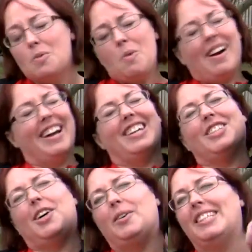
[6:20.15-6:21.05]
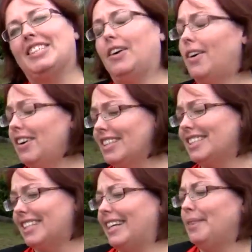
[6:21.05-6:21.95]
The why is always the hardest
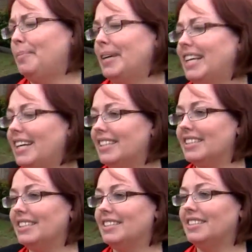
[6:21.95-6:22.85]
thing because